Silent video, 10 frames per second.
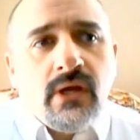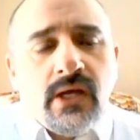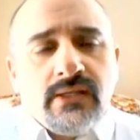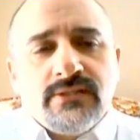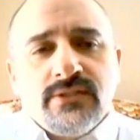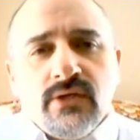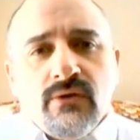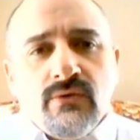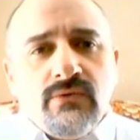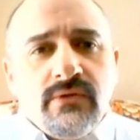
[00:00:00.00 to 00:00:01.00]
And
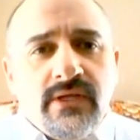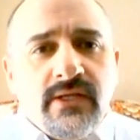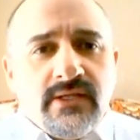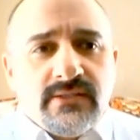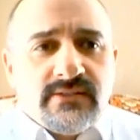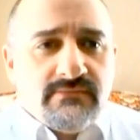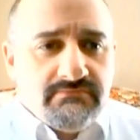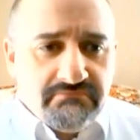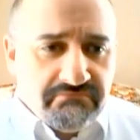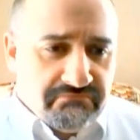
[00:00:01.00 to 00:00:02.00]
so it is
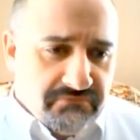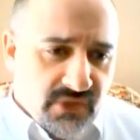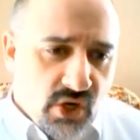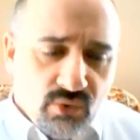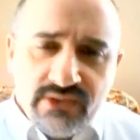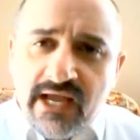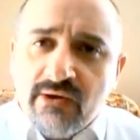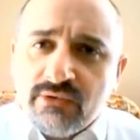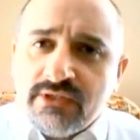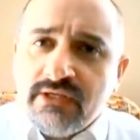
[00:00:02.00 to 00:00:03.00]
no
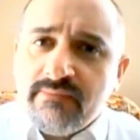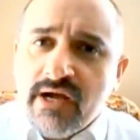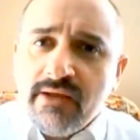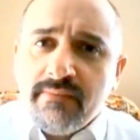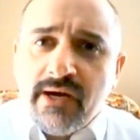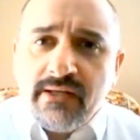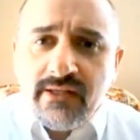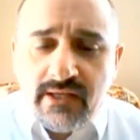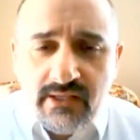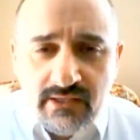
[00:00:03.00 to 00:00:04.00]
doubt in my mind
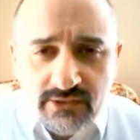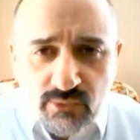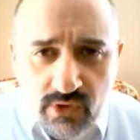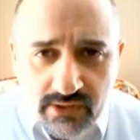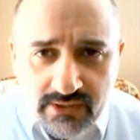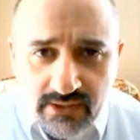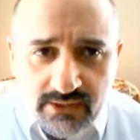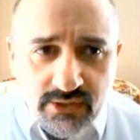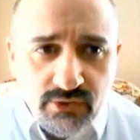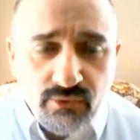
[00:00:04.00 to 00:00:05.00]
that he is wanting
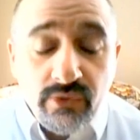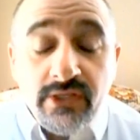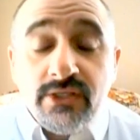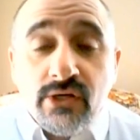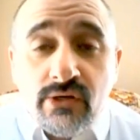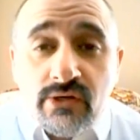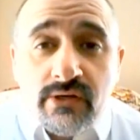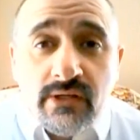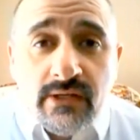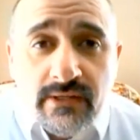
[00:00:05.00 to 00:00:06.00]
to return
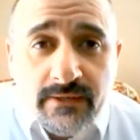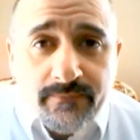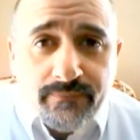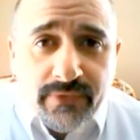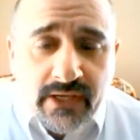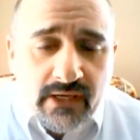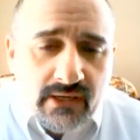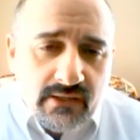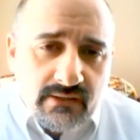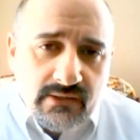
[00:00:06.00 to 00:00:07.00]

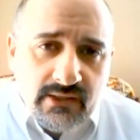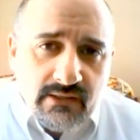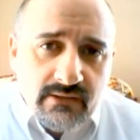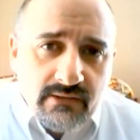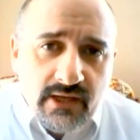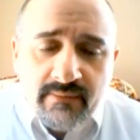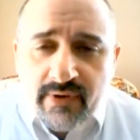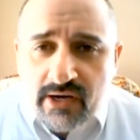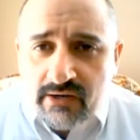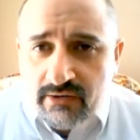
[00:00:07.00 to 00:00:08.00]
the
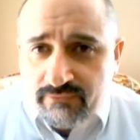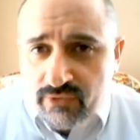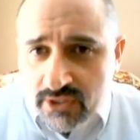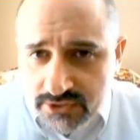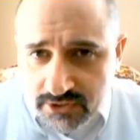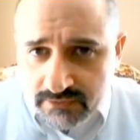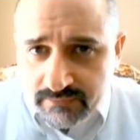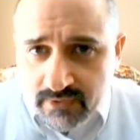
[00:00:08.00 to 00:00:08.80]
Empire of Russia